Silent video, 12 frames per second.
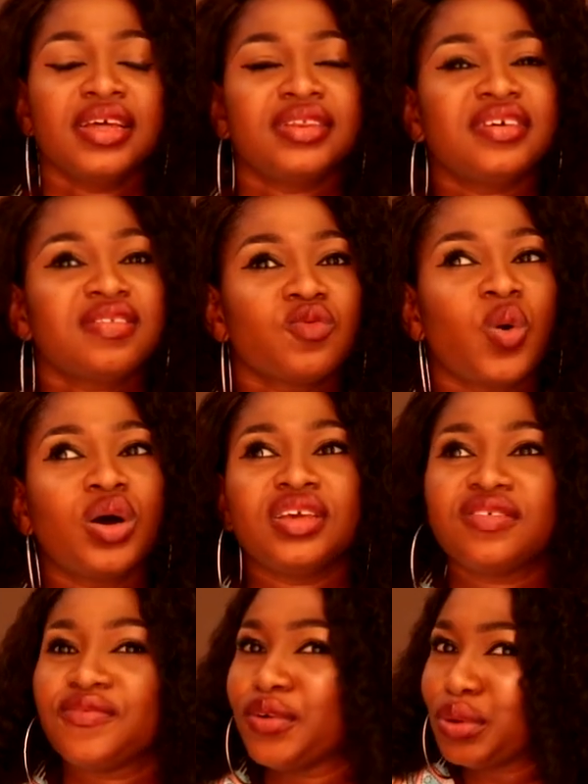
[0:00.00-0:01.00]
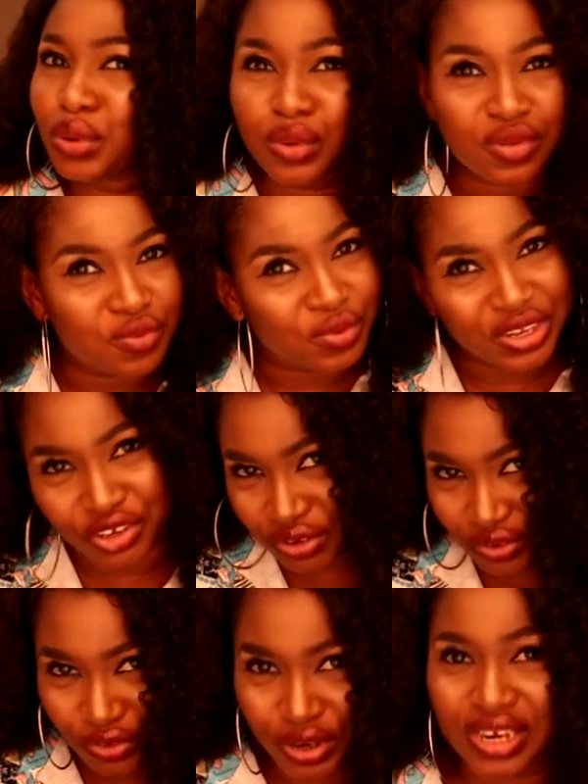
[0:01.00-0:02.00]
This one is for those with
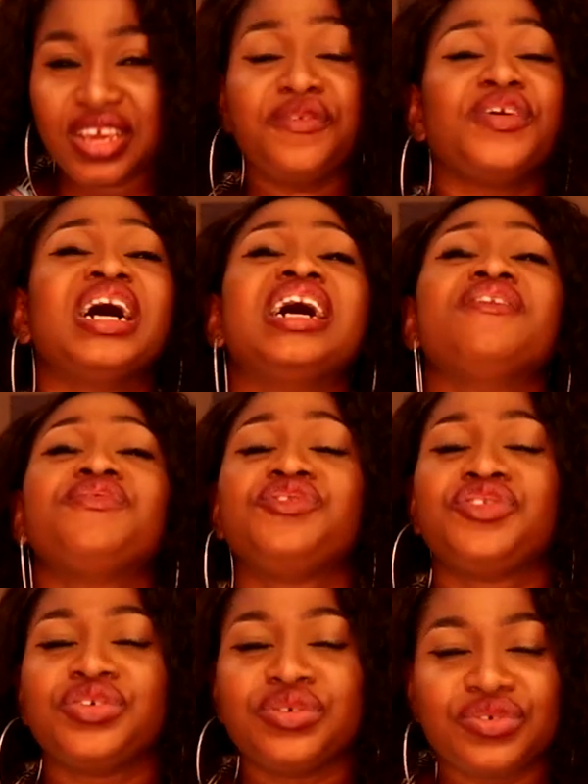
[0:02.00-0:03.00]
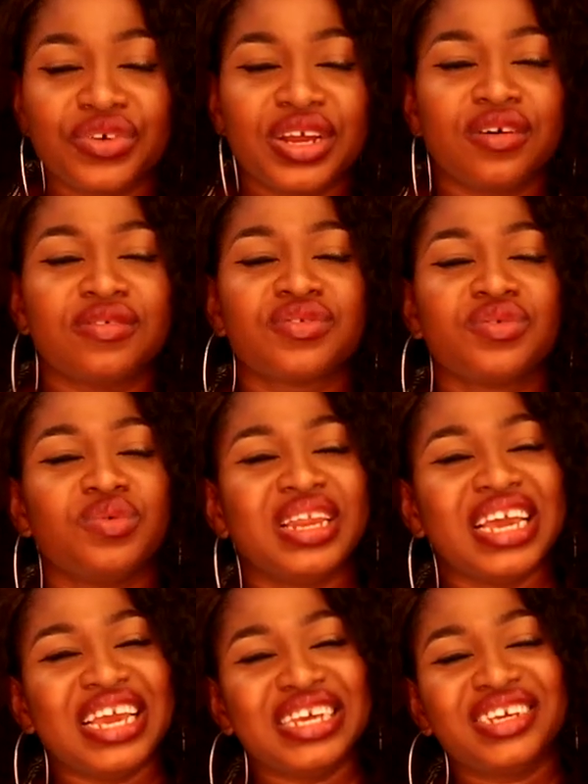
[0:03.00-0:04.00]
children. If you have children of school
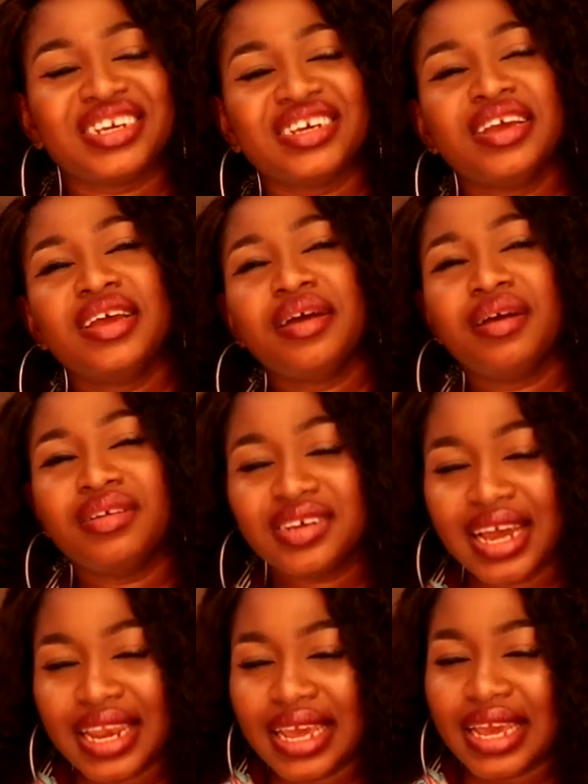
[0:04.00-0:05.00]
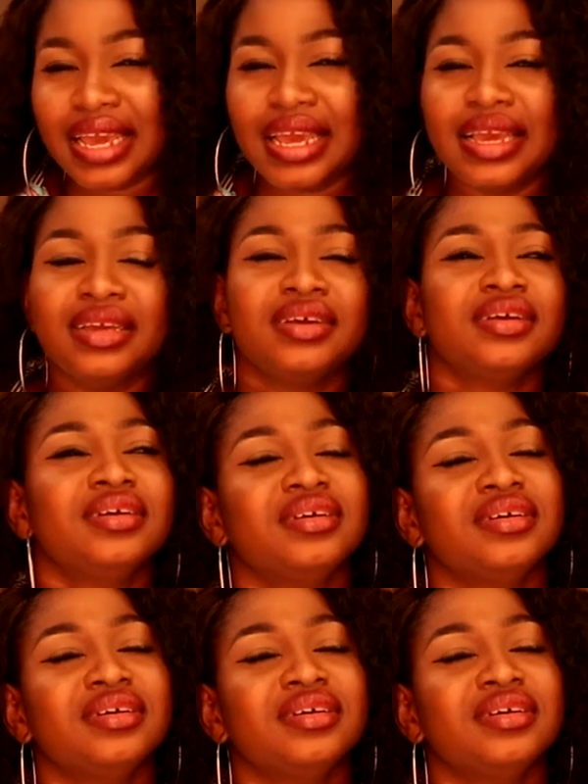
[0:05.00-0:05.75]
age, chalet.